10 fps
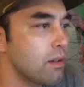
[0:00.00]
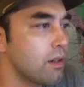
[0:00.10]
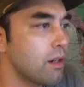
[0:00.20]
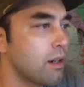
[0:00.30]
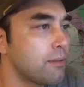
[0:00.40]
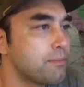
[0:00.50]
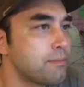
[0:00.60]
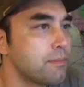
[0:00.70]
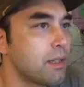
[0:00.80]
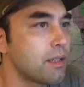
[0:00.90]

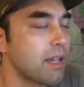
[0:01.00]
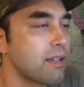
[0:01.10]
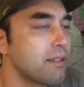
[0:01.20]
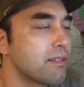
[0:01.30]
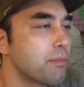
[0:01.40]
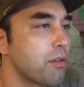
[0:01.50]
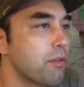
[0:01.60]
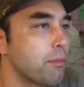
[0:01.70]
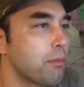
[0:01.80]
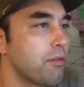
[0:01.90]
Um, that is the
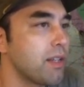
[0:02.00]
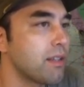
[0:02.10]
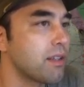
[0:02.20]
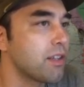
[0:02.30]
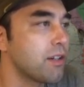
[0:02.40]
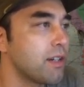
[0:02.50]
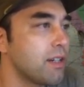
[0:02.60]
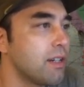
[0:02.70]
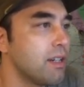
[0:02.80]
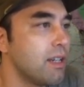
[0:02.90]
prevailing
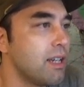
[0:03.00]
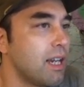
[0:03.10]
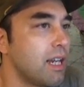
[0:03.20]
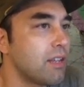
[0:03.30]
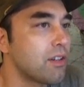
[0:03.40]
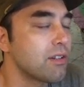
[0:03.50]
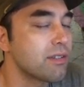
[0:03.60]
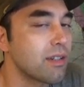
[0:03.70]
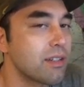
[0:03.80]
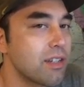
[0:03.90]
theory. And
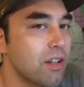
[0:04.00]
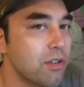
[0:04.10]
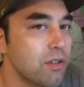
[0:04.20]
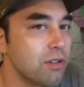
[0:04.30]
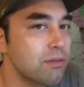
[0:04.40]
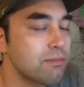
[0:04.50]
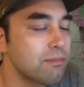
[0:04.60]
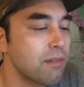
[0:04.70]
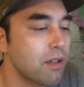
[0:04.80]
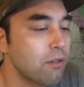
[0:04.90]
there's another,
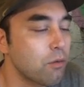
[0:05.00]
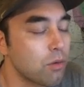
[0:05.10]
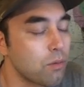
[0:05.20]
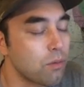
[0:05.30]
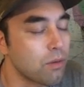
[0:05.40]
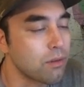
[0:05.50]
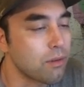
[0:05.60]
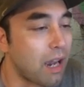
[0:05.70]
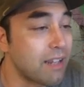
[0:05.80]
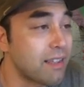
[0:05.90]
well,
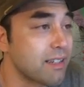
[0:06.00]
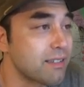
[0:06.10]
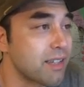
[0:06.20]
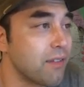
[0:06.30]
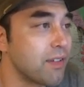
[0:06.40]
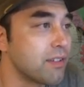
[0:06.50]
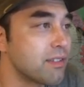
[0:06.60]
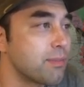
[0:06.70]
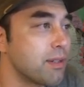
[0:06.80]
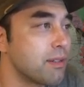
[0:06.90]
I think it's
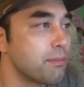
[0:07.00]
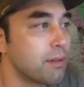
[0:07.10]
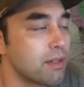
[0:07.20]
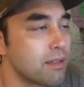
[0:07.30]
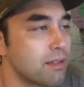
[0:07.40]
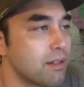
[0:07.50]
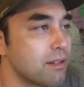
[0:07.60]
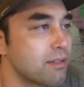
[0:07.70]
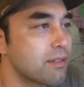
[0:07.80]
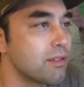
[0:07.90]
evidence, but but
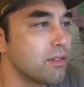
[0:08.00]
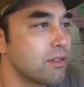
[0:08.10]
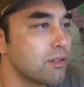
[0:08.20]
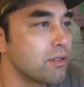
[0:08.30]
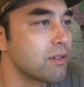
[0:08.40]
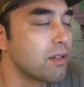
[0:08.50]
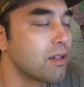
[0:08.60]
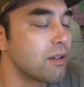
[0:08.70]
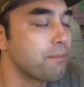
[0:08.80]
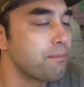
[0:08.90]
there's still
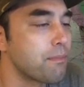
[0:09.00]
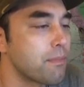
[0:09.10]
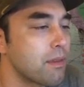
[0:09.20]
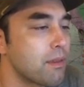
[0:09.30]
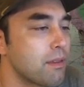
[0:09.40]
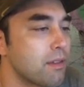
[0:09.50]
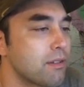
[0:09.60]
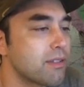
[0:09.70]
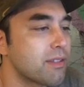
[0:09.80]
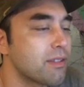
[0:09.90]
um,
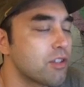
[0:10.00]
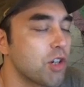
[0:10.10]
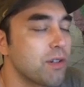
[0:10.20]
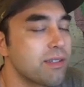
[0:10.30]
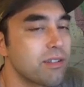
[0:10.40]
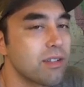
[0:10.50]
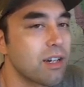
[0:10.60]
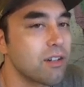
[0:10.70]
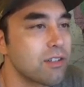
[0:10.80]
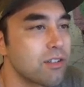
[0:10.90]
there's the jury's still
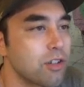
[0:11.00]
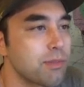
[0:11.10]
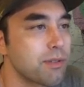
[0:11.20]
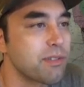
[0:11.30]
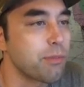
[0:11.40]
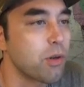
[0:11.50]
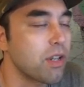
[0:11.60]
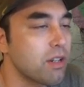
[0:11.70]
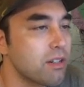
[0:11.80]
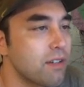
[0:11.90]
out in terms of
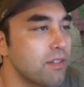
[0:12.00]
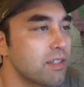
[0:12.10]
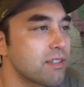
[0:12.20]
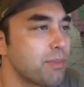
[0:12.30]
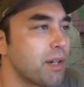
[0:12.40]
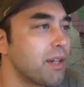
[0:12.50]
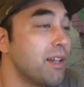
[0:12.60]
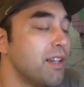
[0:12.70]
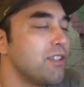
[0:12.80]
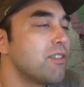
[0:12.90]
smoking gun evidence. But
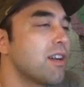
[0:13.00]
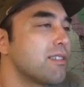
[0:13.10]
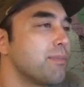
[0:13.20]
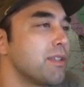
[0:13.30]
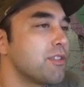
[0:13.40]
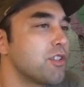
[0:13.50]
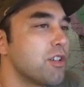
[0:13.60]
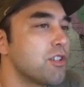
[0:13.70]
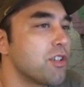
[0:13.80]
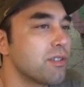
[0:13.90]
you guys be the
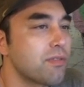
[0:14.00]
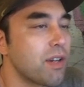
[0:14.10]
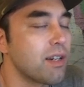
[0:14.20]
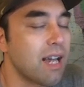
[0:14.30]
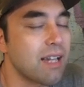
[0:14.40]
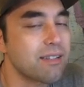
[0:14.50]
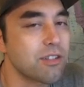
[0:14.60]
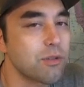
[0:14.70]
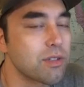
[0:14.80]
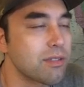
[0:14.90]
judge here, it's, and it has to
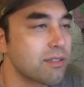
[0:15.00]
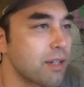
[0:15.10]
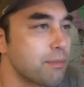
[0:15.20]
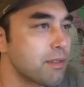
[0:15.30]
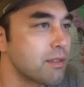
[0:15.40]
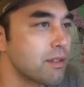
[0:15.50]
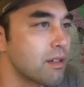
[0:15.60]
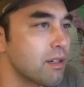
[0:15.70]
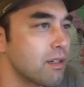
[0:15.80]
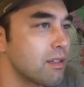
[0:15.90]
do with the stemmed
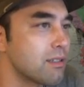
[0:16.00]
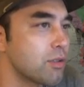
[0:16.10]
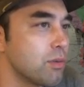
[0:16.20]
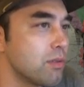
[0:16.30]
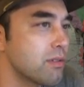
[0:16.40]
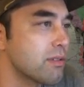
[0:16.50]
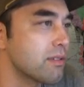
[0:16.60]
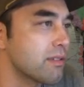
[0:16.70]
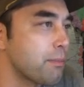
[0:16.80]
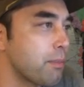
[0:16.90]
uh, tools,
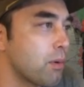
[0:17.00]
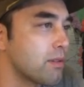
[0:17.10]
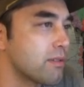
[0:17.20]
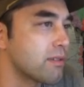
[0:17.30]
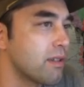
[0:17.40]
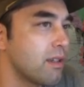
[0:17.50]
the stem points.